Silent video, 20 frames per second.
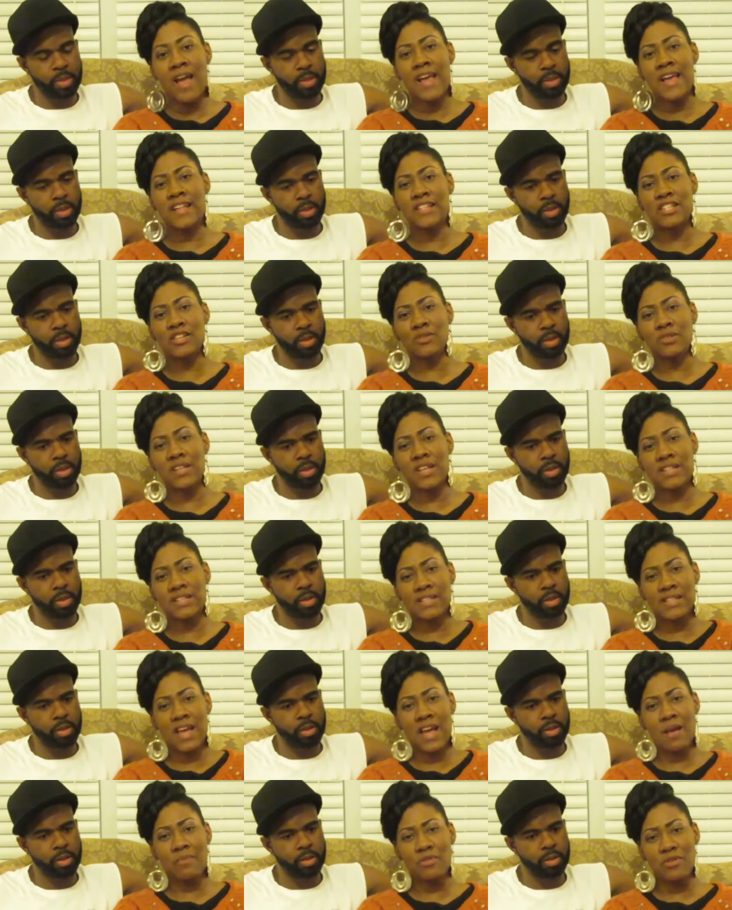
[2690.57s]
Speaker 1: until next
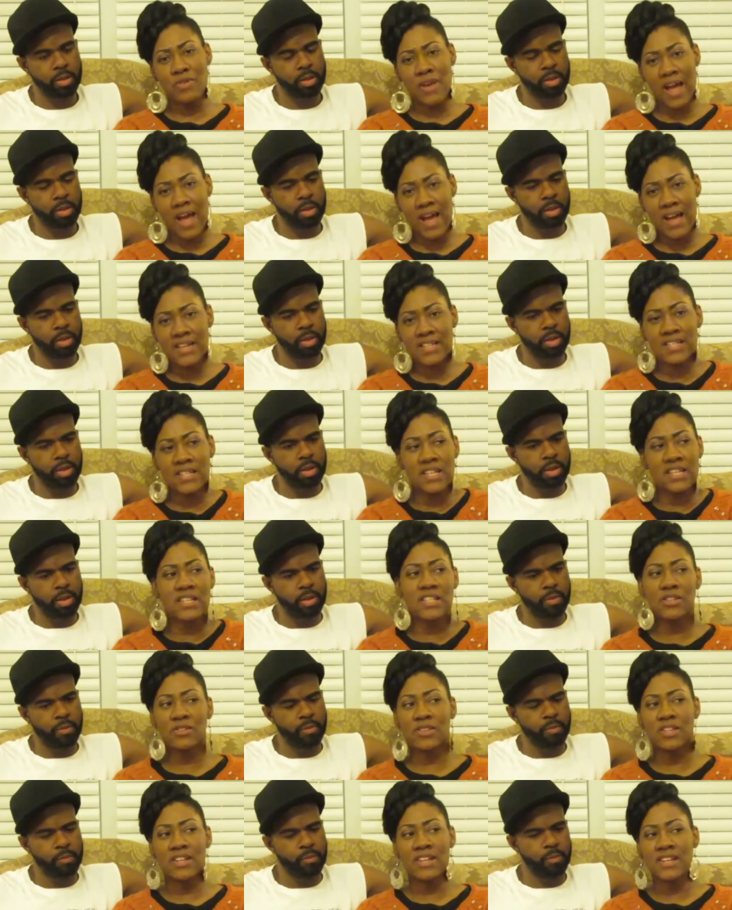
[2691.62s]
time, you guys, and
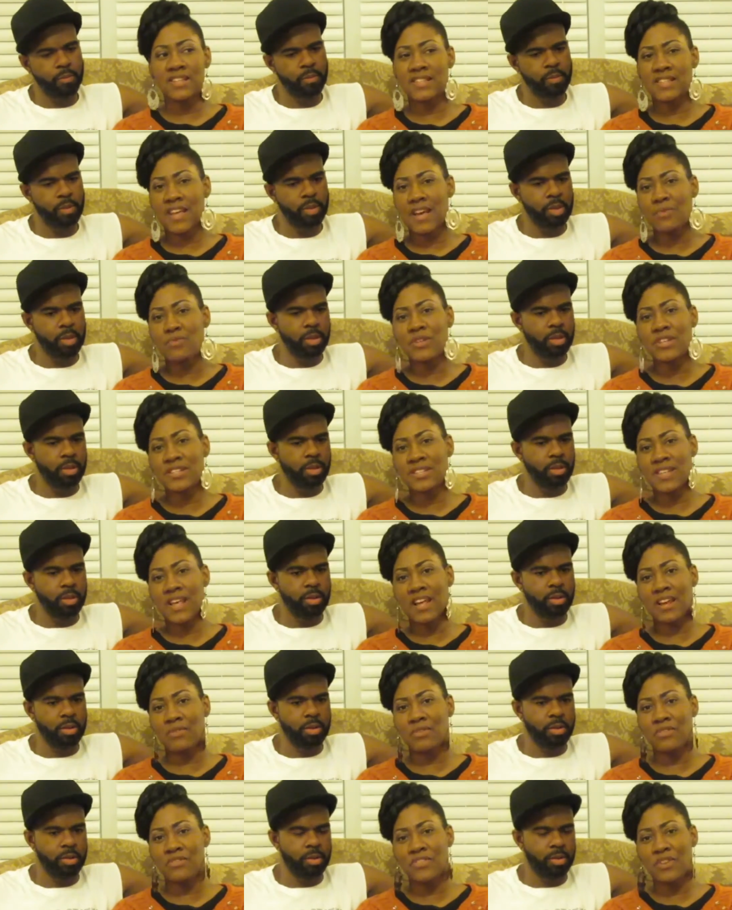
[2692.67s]
until the next time we
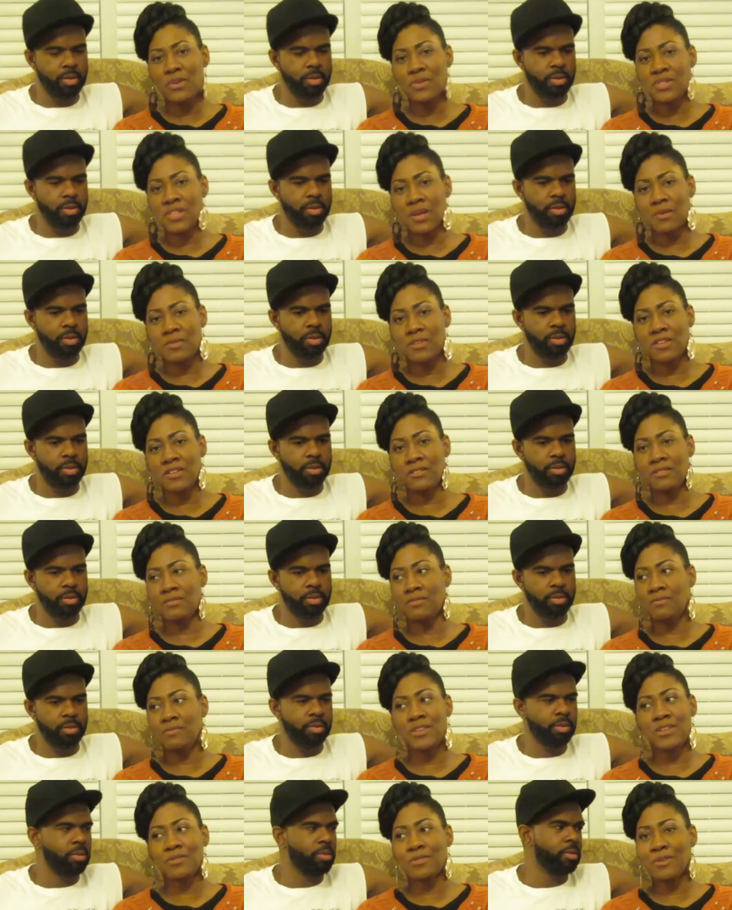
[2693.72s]
decide to review something.
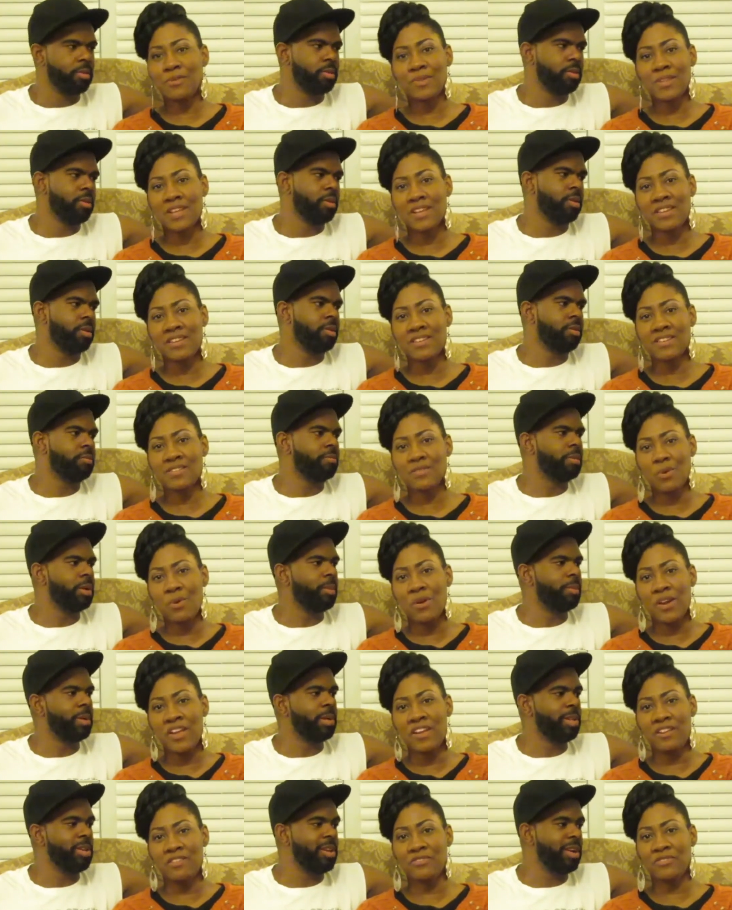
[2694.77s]
We don't know what that is
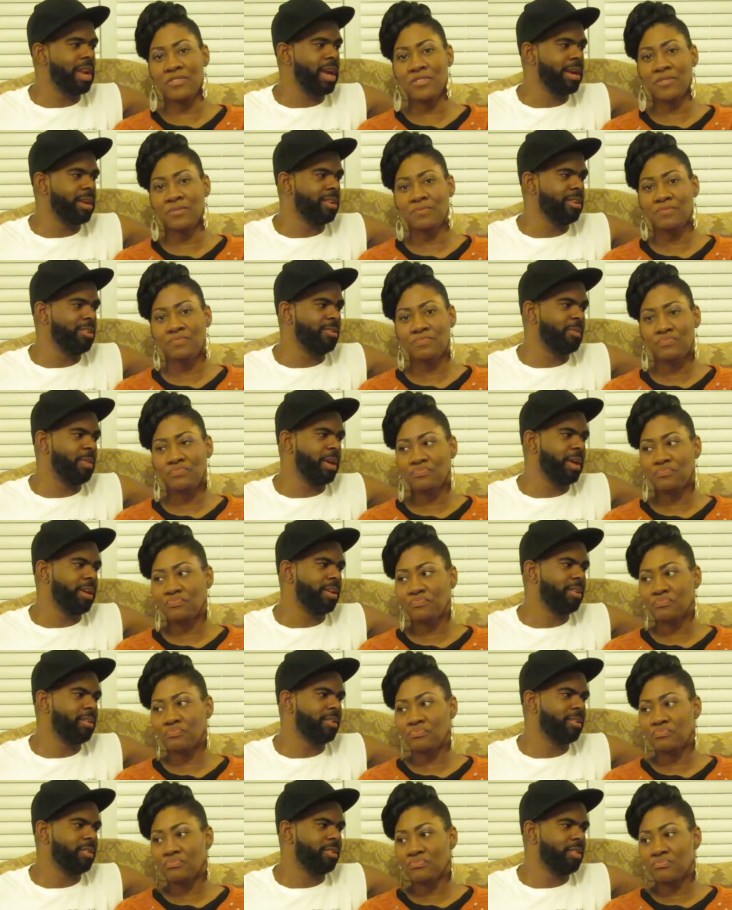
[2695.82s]
or well, do you like you
Speaker 2: do me?
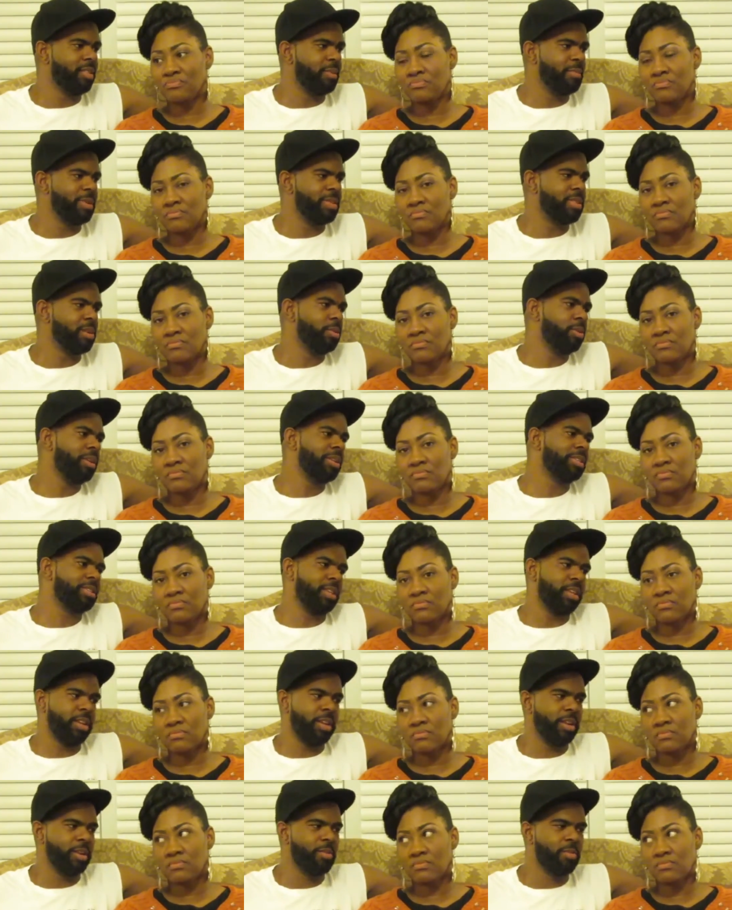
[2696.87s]
Let me throw this
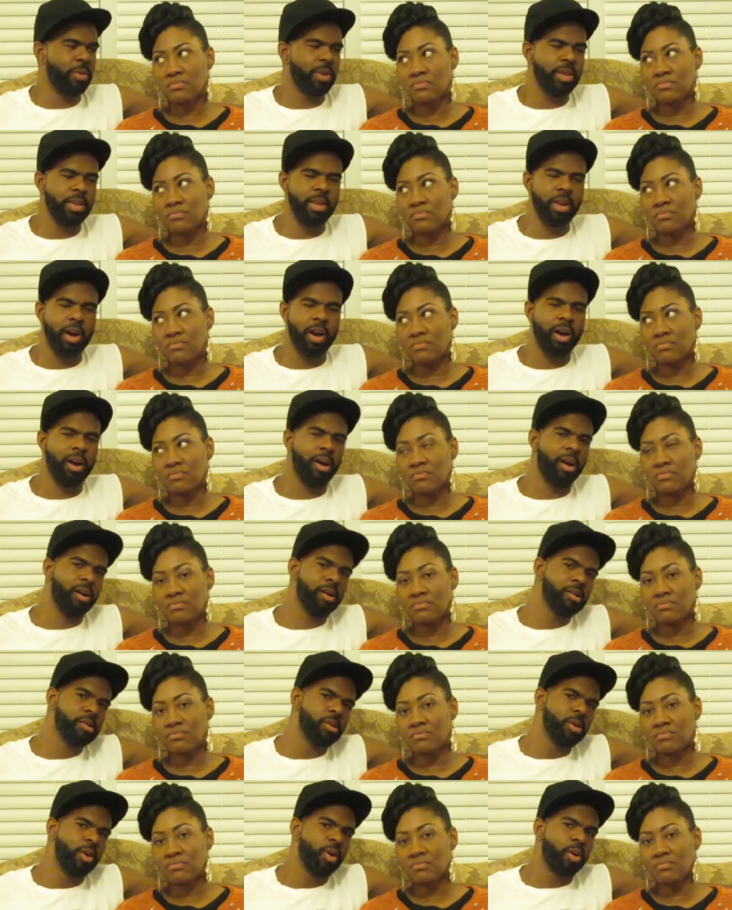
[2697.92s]
in there. We are uh,
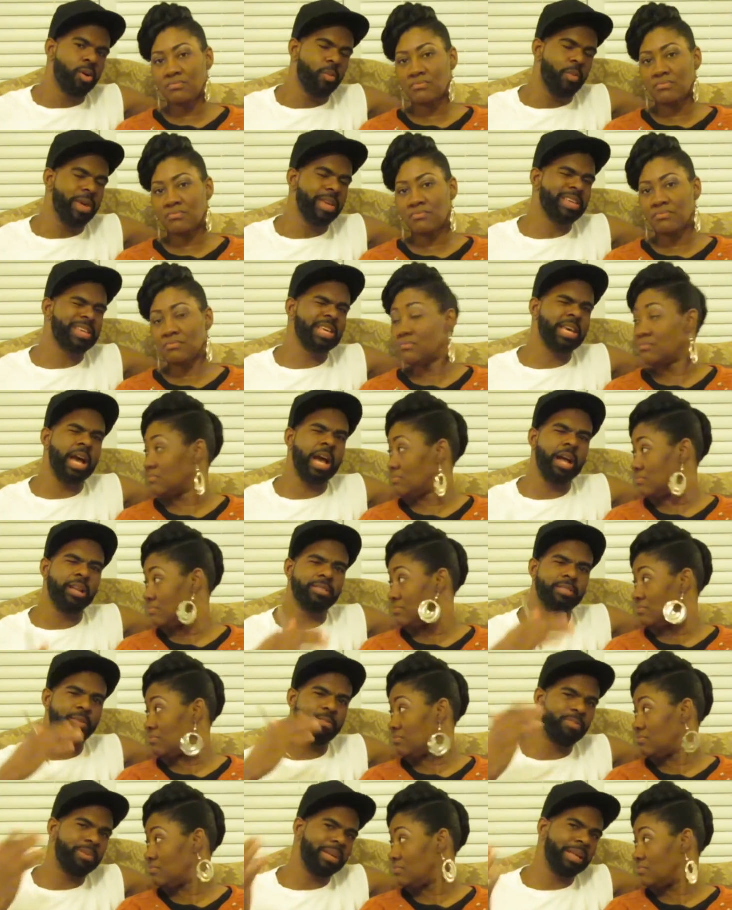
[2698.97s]
we
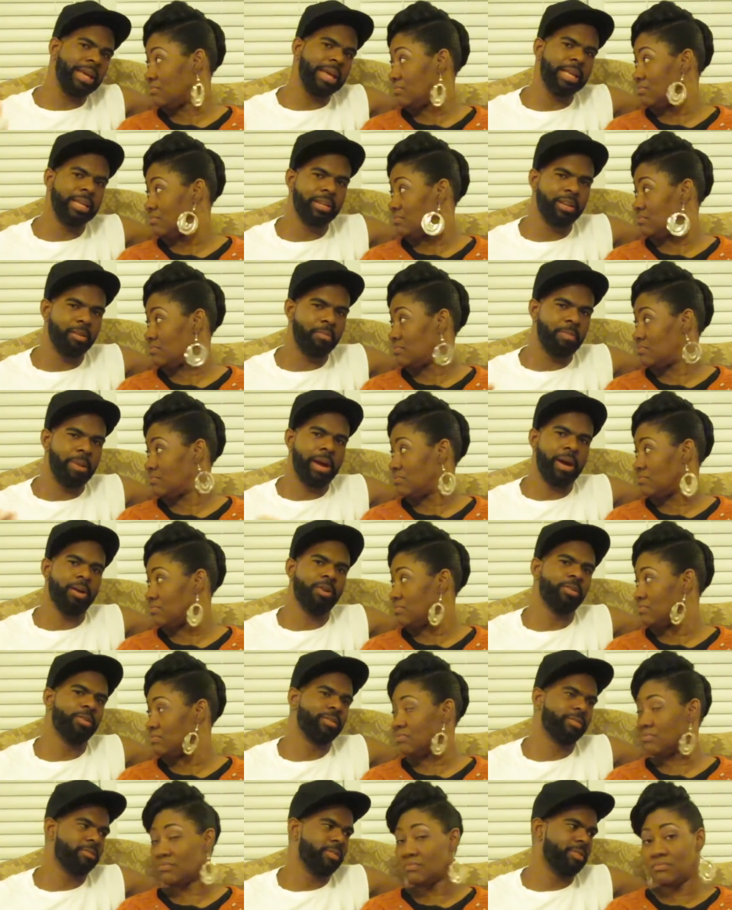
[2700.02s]
contemplating
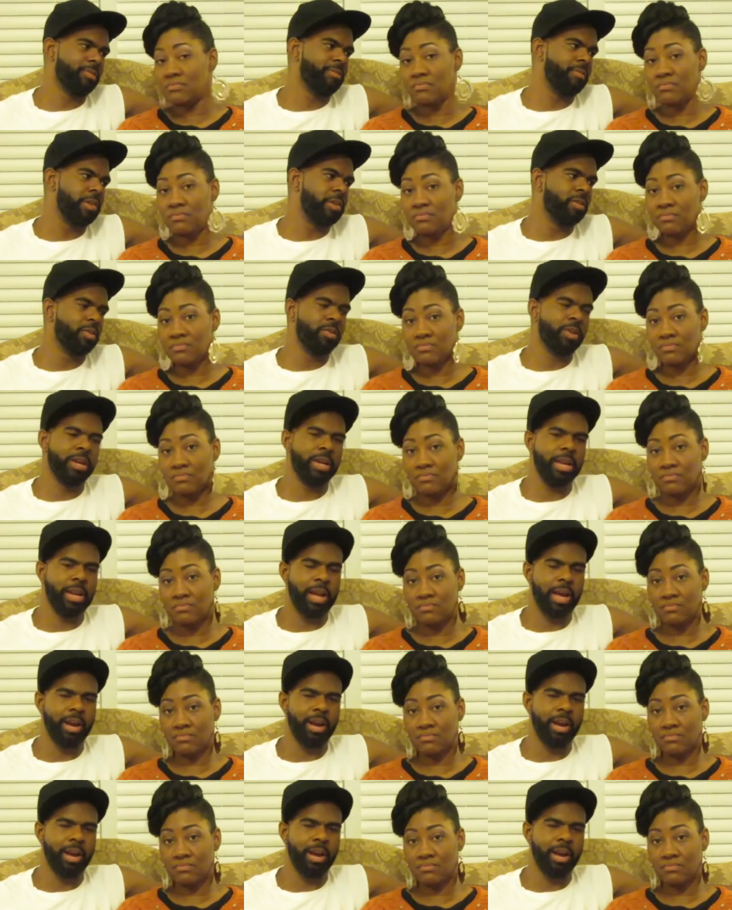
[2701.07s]
about reviewing